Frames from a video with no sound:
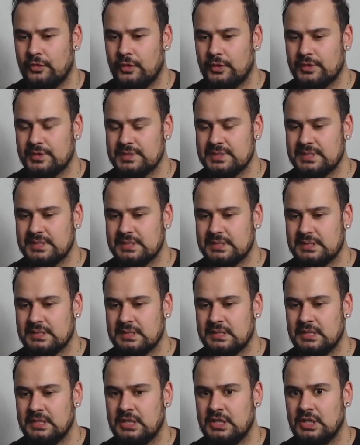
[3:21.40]

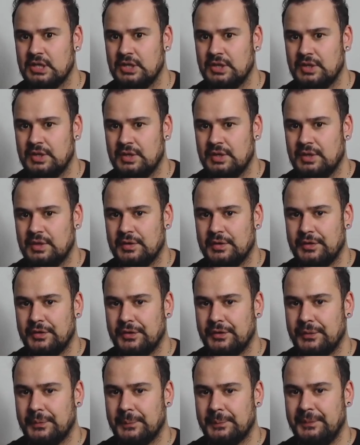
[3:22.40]
21st.
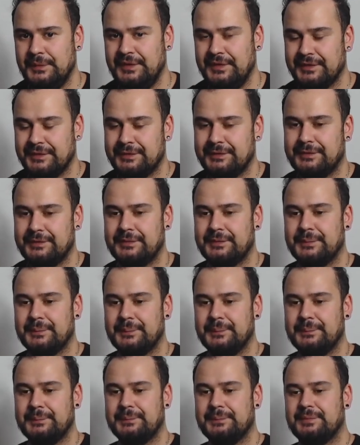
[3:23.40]
Um, yes,
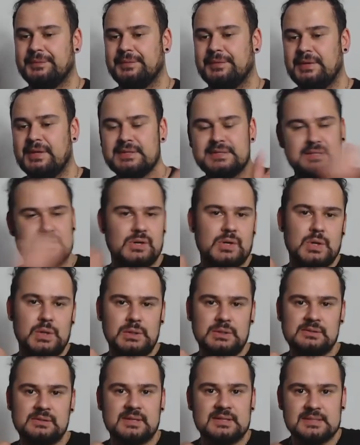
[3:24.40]
that's
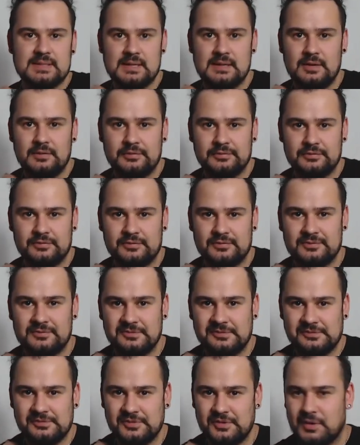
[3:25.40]
all. That's enough
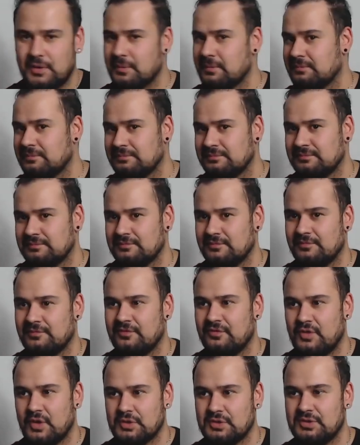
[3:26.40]
for,
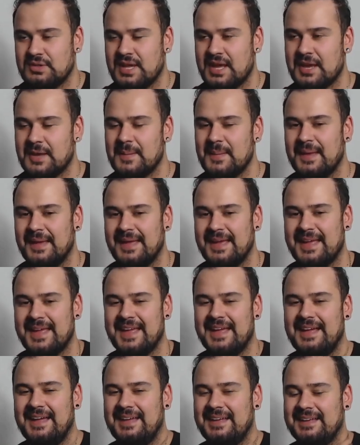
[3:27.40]
for today.
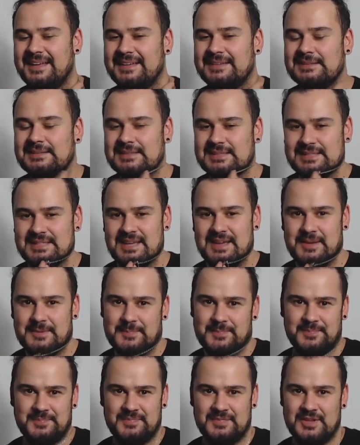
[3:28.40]
And
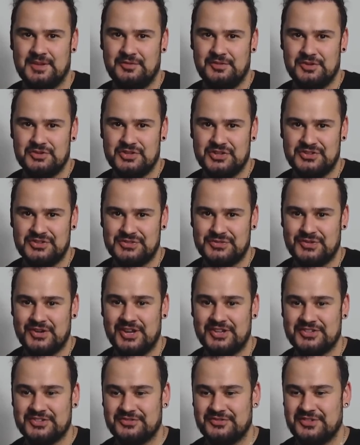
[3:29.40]
if you enjoyed this
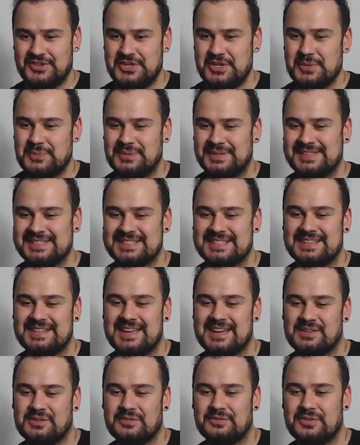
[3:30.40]
reaction video, please
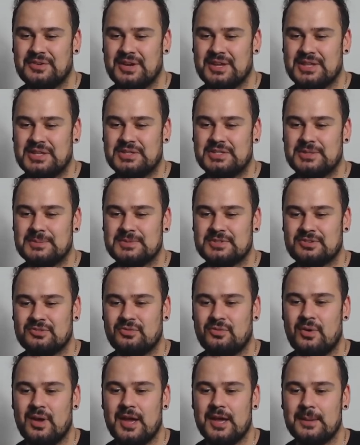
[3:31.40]
like, don't forget to
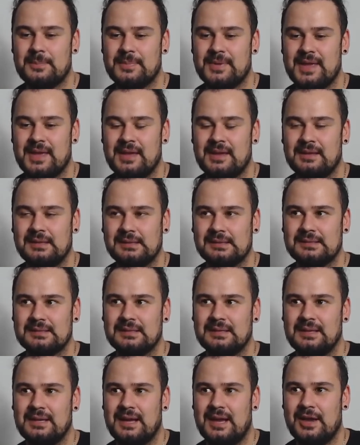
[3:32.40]
subscribe, and
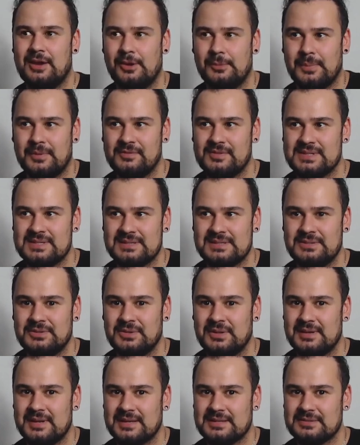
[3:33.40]
I hope I will see you
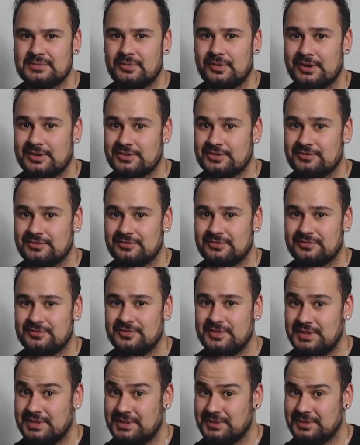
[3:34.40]
in the next reaction
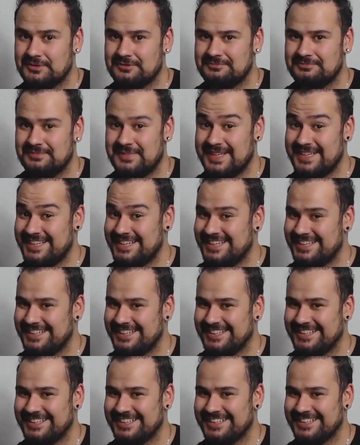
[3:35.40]
video. Bye!